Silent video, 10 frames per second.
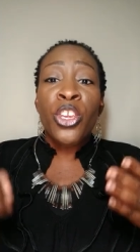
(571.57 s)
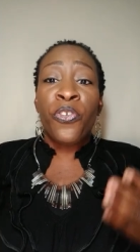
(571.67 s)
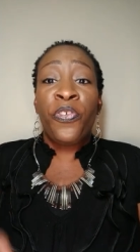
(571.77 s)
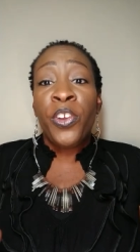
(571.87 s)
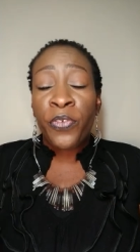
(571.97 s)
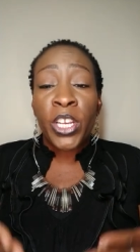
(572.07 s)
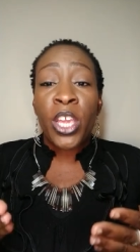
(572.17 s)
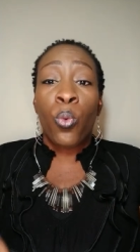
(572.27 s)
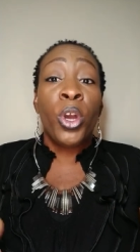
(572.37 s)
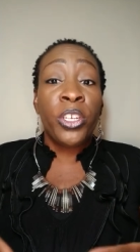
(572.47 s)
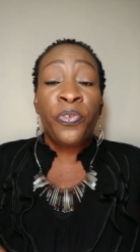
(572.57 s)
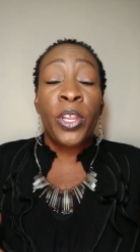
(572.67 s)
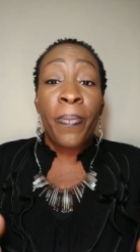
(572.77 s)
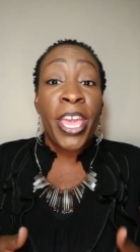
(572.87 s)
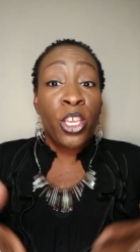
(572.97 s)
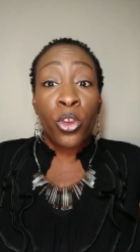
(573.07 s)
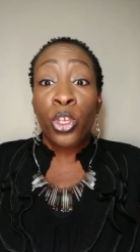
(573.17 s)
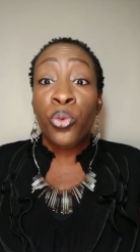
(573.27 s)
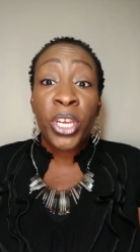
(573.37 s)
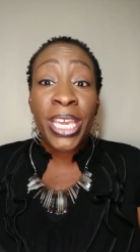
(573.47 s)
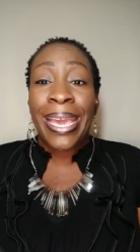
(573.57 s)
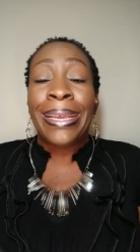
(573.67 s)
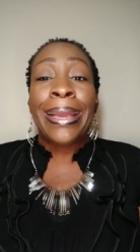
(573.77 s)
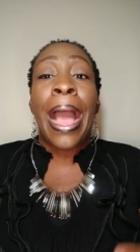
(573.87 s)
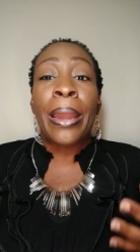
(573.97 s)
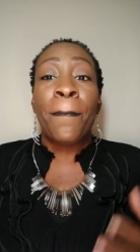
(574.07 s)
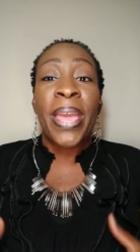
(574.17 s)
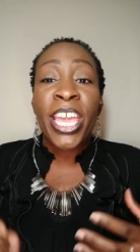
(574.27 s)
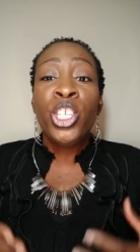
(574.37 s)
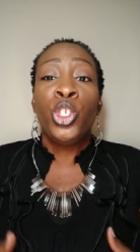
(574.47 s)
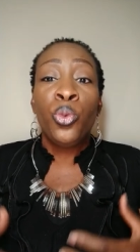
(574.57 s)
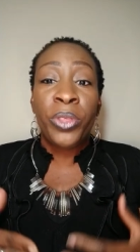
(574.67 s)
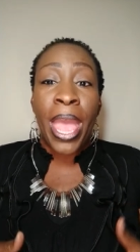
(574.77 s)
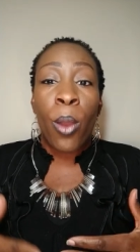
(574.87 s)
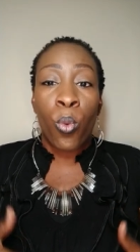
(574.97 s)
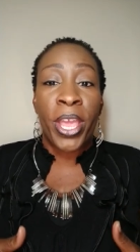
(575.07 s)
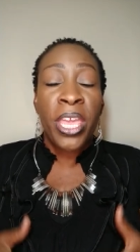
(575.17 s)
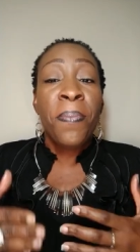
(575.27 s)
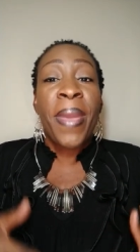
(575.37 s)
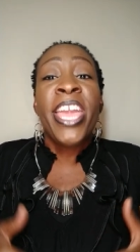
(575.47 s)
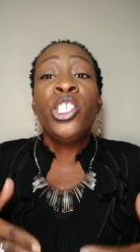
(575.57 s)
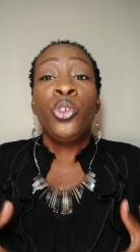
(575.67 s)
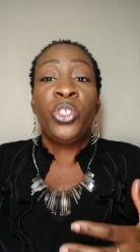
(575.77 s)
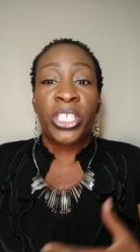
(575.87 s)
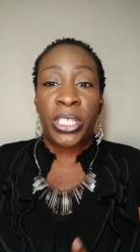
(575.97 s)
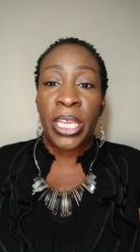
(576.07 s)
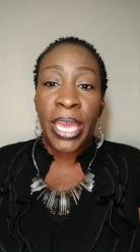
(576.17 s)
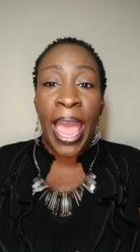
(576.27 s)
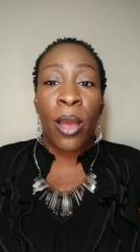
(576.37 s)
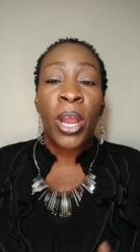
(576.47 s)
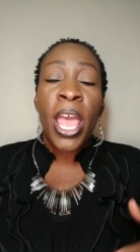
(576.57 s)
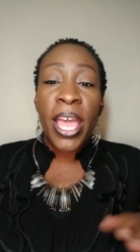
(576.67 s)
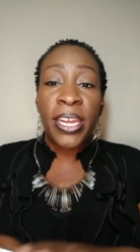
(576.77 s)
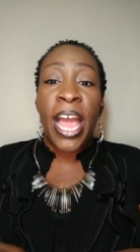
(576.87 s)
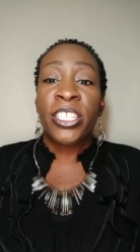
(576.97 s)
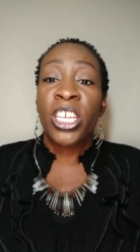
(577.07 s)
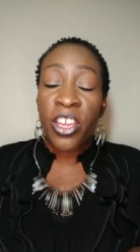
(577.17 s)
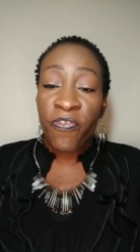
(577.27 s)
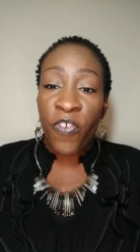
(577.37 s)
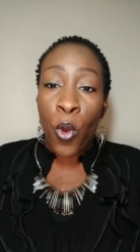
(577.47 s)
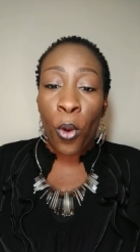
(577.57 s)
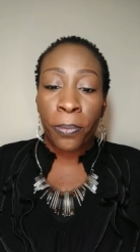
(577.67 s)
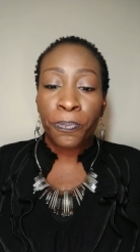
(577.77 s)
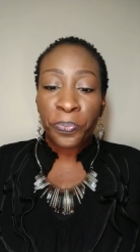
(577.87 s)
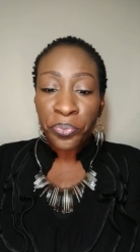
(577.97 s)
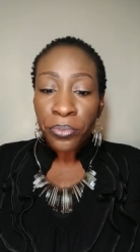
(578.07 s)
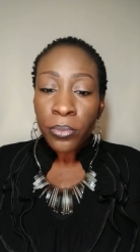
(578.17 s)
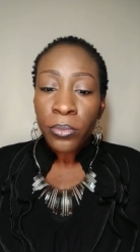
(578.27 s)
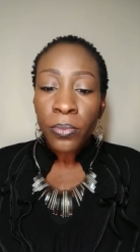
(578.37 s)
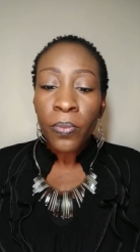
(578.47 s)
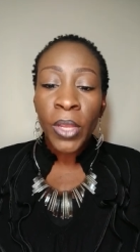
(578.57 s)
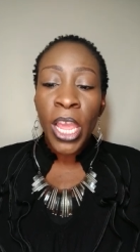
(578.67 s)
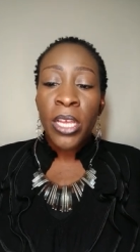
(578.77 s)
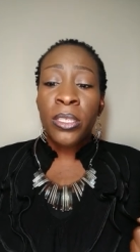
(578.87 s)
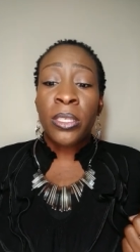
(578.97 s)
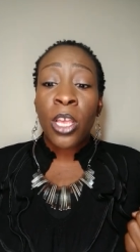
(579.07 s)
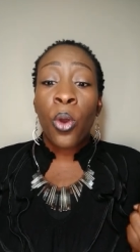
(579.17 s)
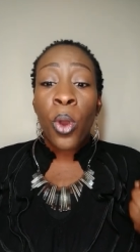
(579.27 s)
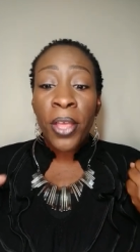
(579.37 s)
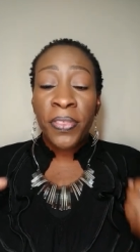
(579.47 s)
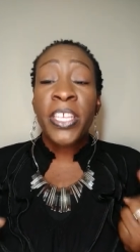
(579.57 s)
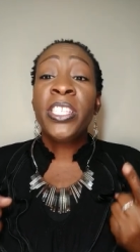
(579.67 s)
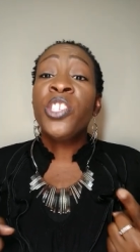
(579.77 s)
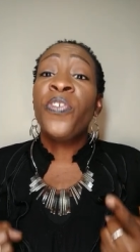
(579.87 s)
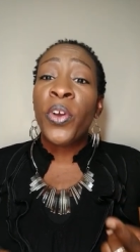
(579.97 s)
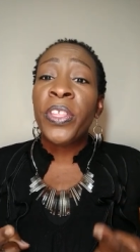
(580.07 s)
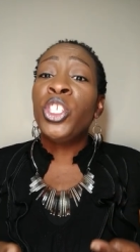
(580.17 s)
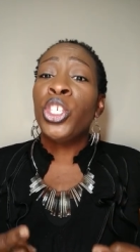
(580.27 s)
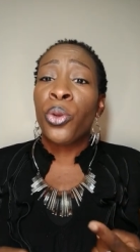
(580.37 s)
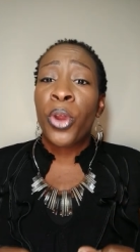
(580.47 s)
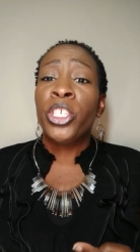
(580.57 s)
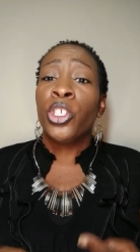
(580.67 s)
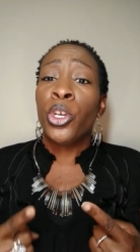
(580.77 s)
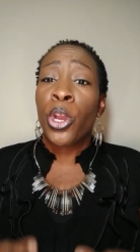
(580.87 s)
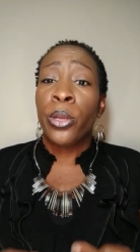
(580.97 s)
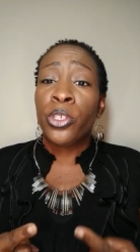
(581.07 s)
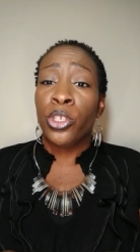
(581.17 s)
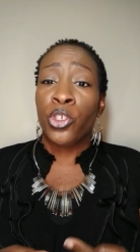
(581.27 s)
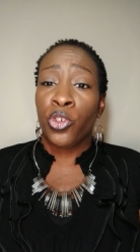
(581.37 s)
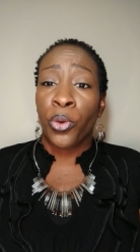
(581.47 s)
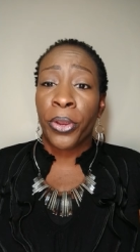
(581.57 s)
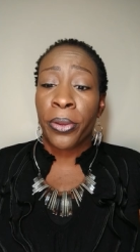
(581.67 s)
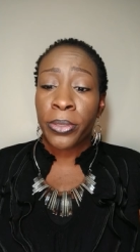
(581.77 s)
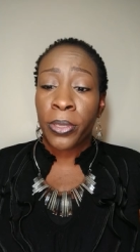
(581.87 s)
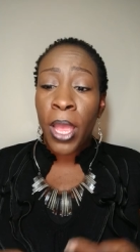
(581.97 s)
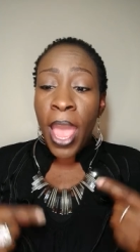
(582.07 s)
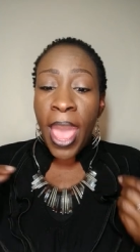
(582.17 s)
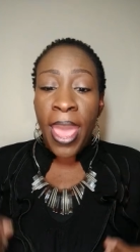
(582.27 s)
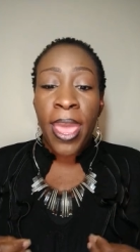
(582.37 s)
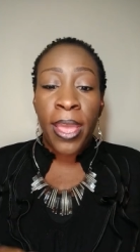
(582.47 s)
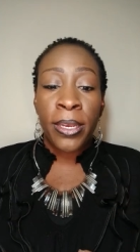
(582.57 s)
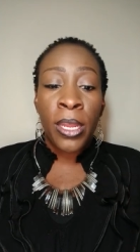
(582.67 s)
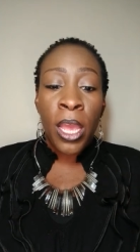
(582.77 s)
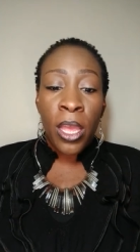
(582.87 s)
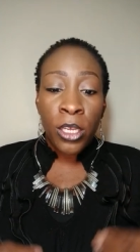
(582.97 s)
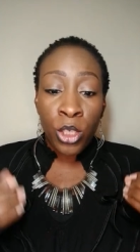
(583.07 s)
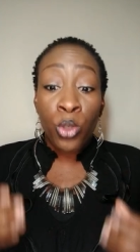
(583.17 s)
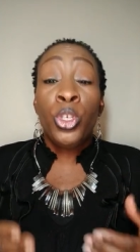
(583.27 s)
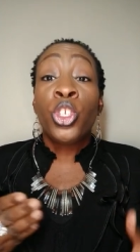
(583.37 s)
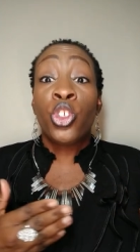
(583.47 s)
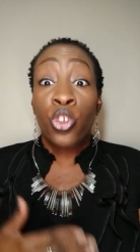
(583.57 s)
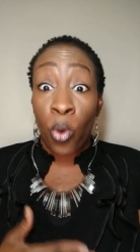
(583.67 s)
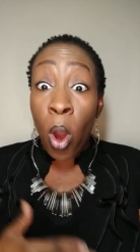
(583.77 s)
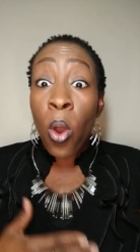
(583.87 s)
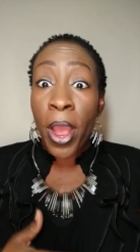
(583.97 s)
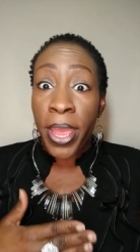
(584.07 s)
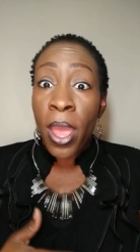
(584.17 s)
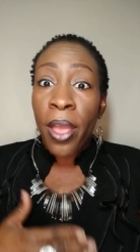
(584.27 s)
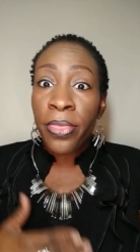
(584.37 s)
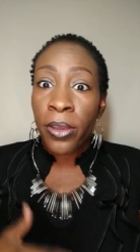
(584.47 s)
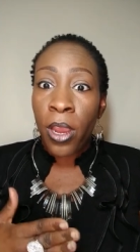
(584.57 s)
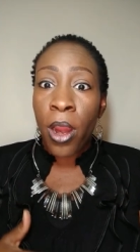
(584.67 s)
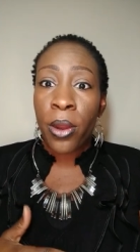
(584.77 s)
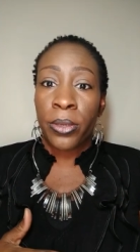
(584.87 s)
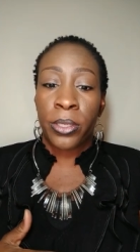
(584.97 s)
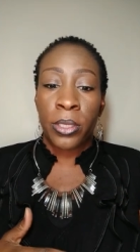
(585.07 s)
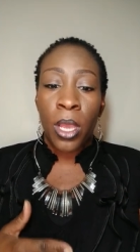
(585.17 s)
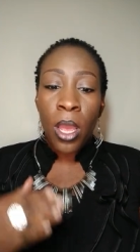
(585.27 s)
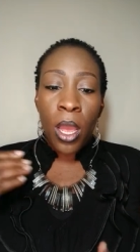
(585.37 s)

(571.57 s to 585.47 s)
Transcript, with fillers: You're fearfully and wonderfully made. You're unique and God made you that way. He made you to stick out and not to conform. So this is for the generational curse destroyers. And you destroy the curse